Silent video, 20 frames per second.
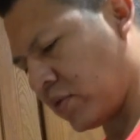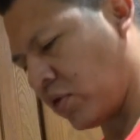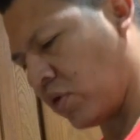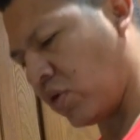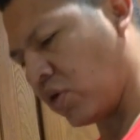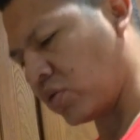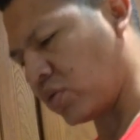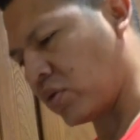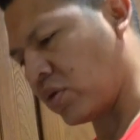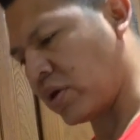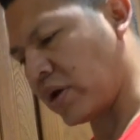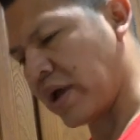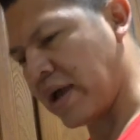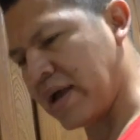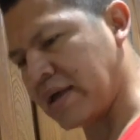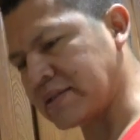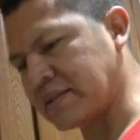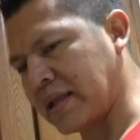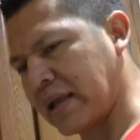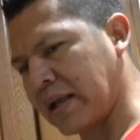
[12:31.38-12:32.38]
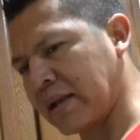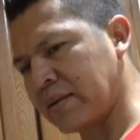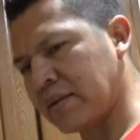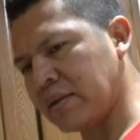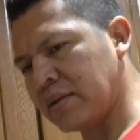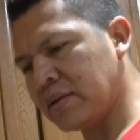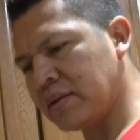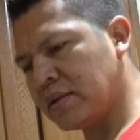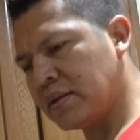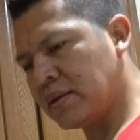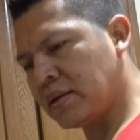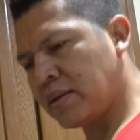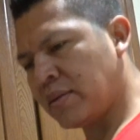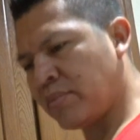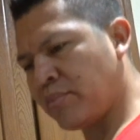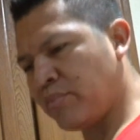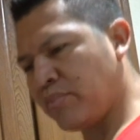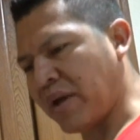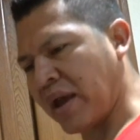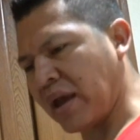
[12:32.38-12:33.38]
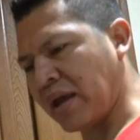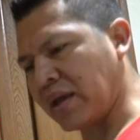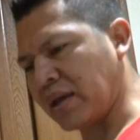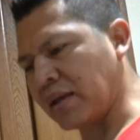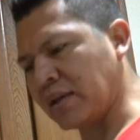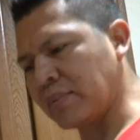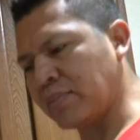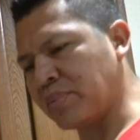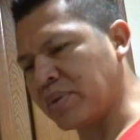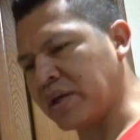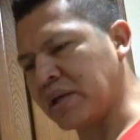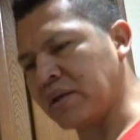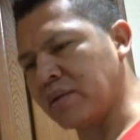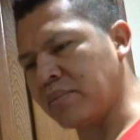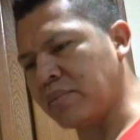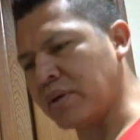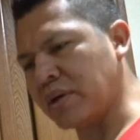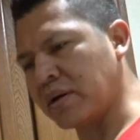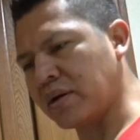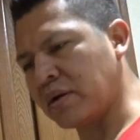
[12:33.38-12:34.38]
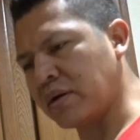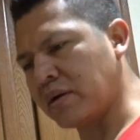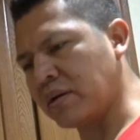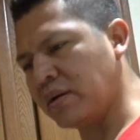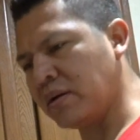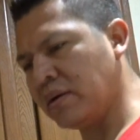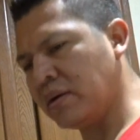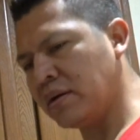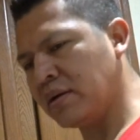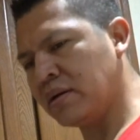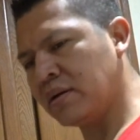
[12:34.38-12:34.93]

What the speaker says: Old Roy has like bacon, peanut butter,